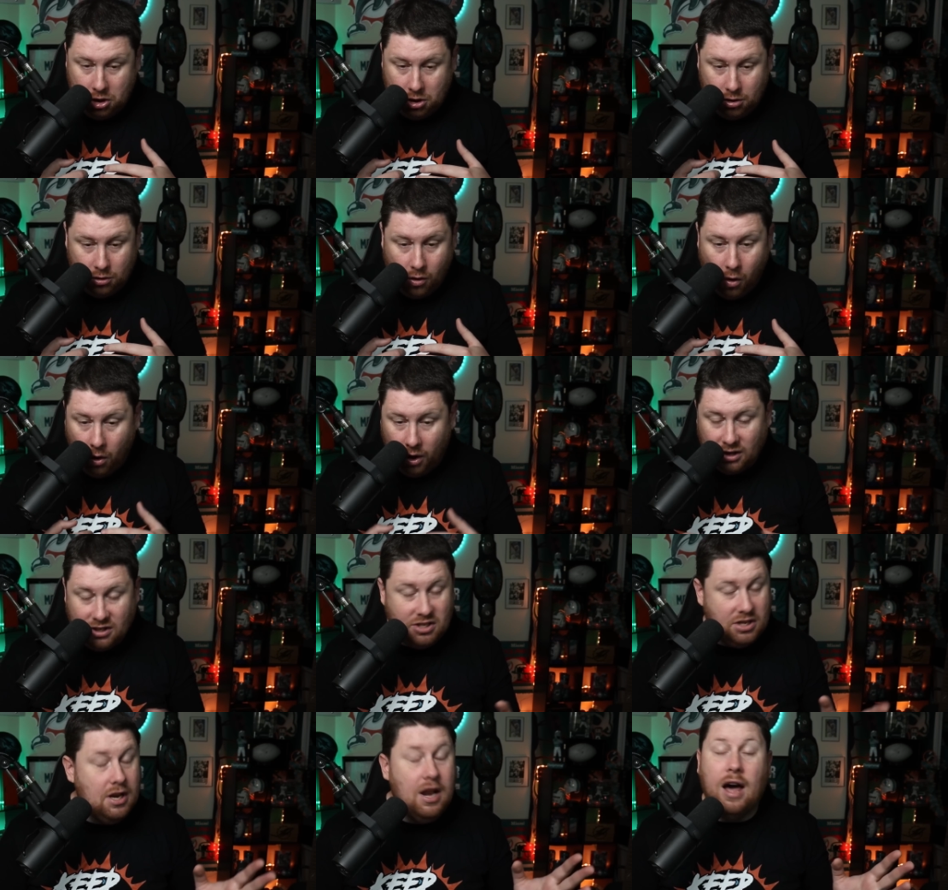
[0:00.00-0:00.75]

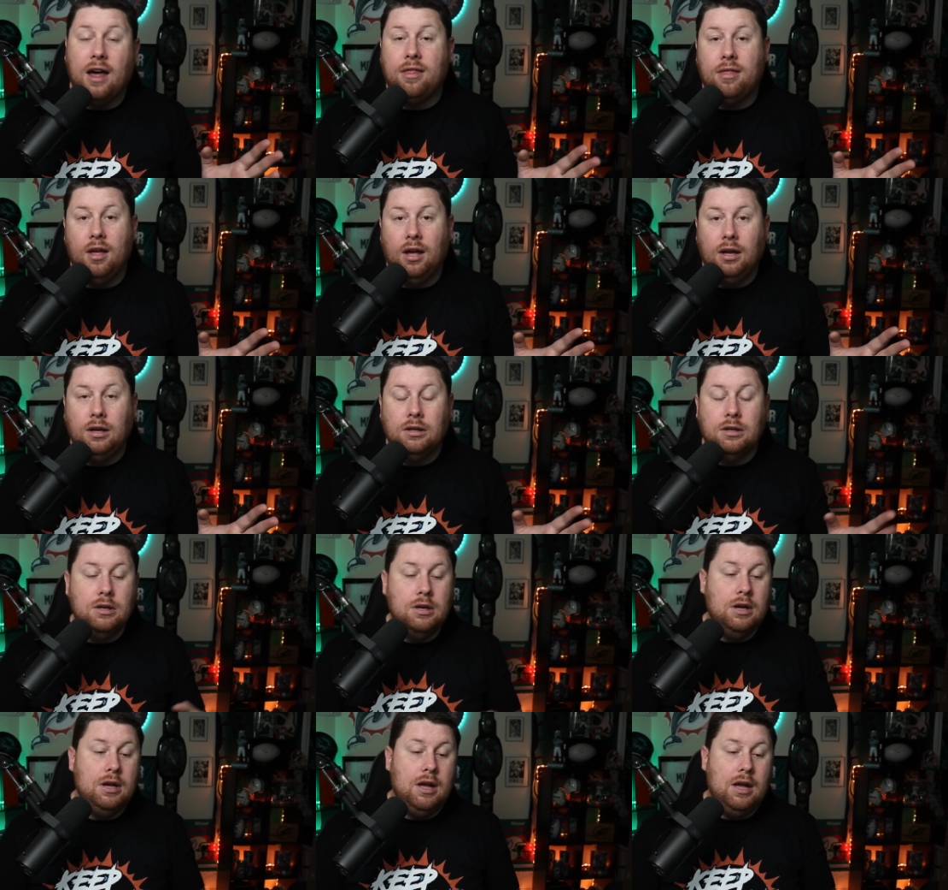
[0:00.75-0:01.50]
Cost nothing.
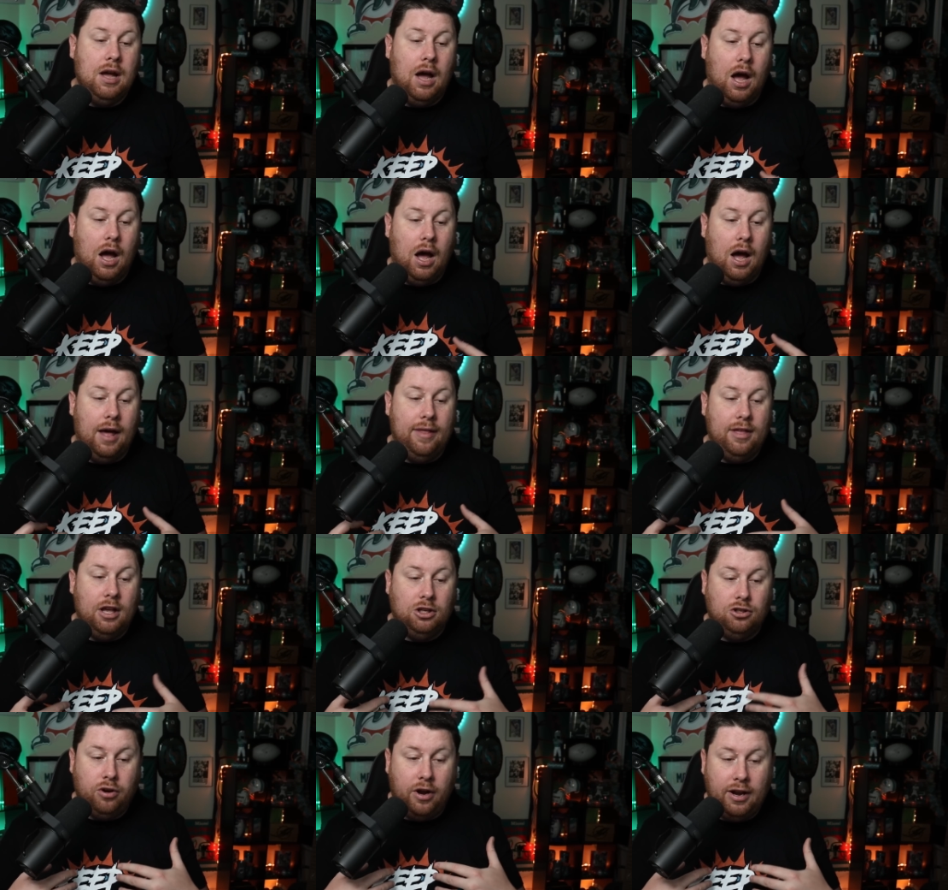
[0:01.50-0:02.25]
Uh, they
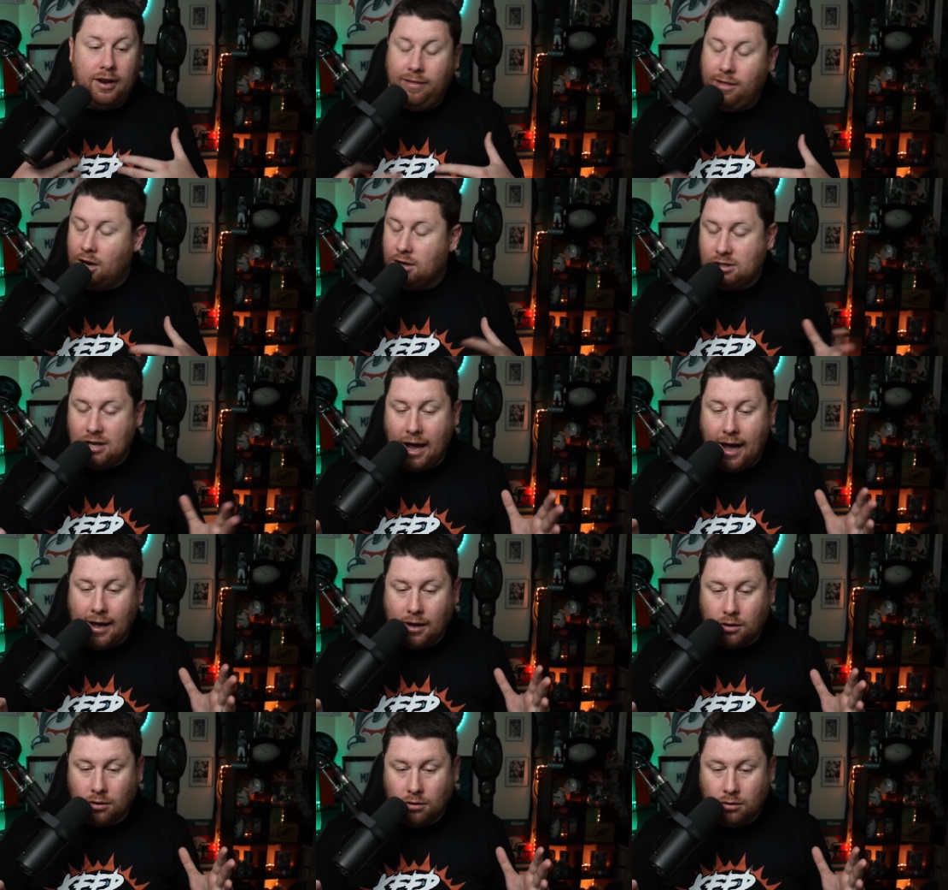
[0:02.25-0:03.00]
traded their
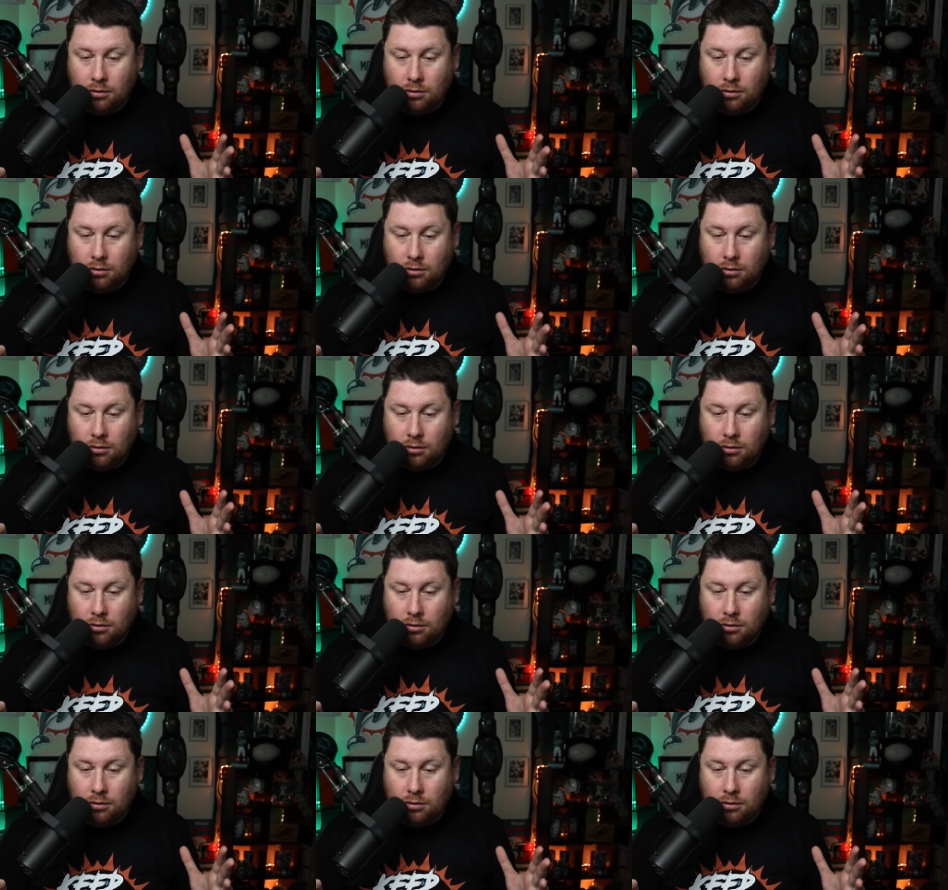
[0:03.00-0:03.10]
tackle